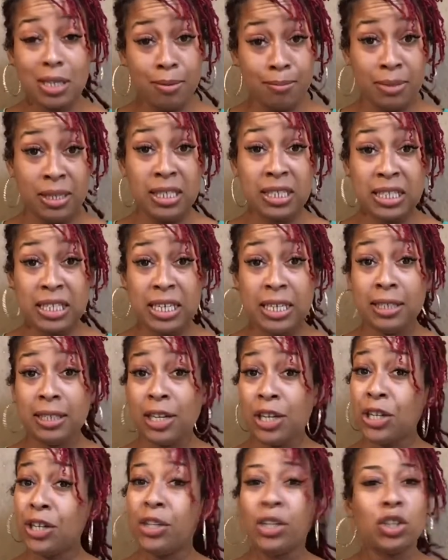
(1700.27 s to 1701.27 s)
me sitting
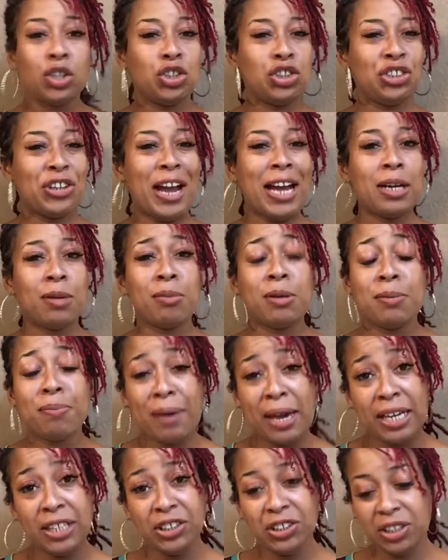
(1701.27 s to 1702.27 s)
there trying to be
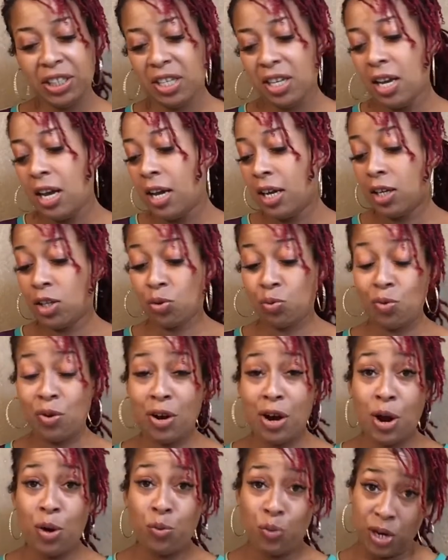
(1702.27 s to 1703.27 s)
patient because
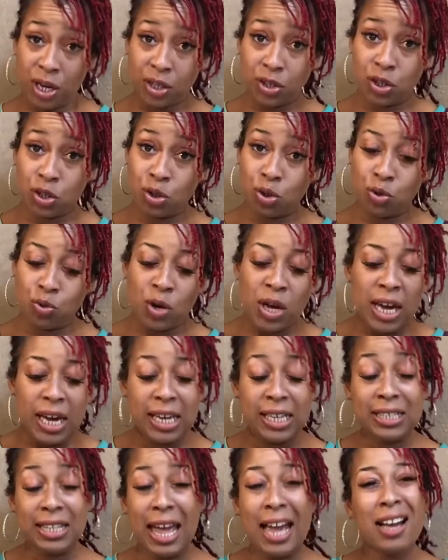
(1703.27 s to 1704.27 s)
where I went to,
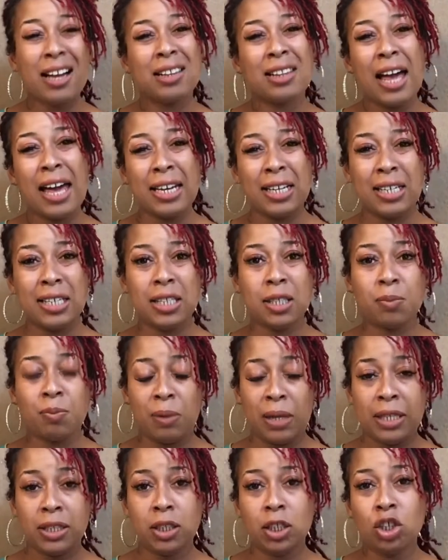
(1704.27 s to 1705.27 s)
it's like a lot of these
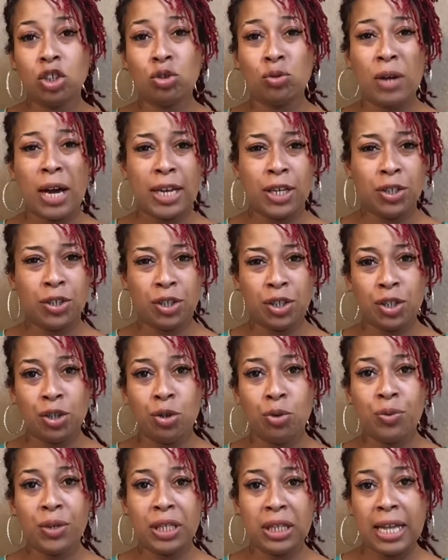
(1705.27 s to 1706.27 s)
places you got to
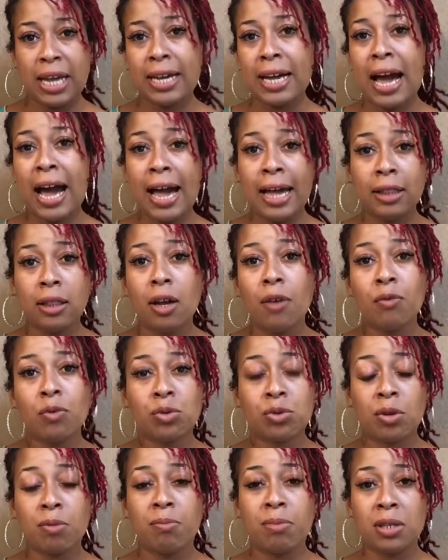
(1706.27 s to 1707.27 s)
deal with like high
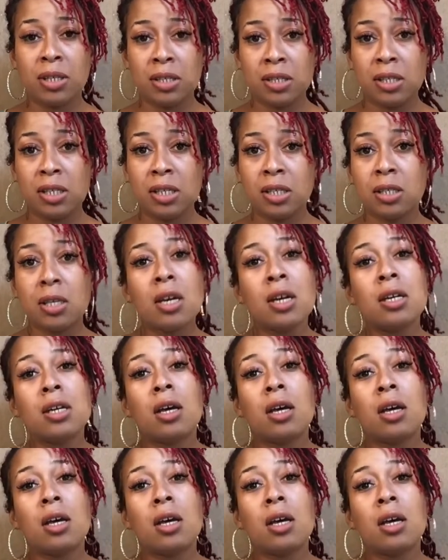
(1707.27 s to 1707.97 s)
levels of business.